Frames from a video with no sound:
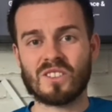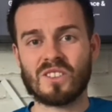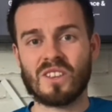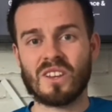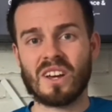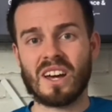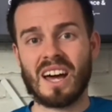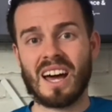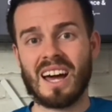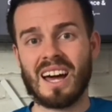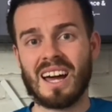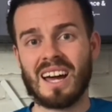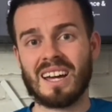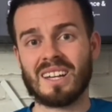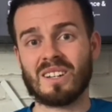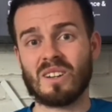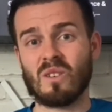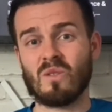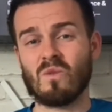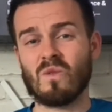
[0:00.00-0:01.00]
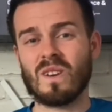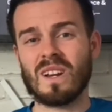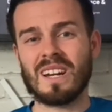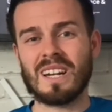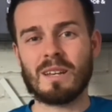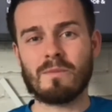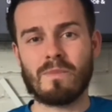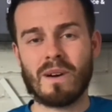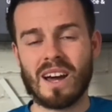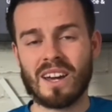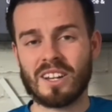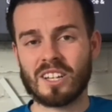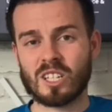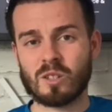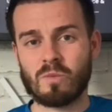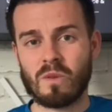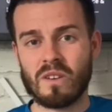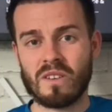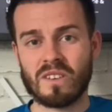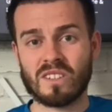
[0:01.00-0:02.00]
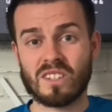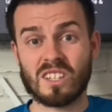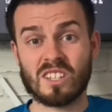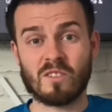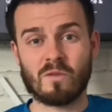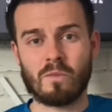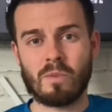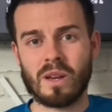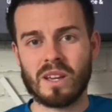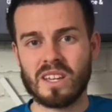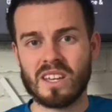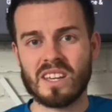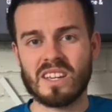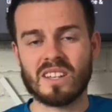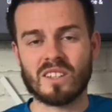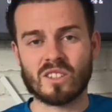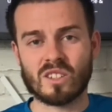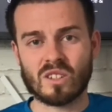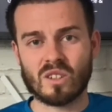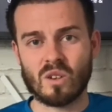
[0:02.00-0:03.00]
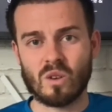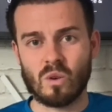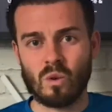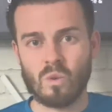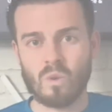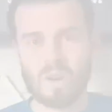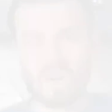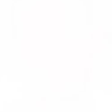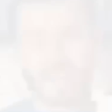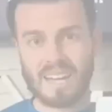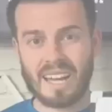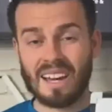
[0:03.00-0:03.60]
that had really bad experiences of PE in school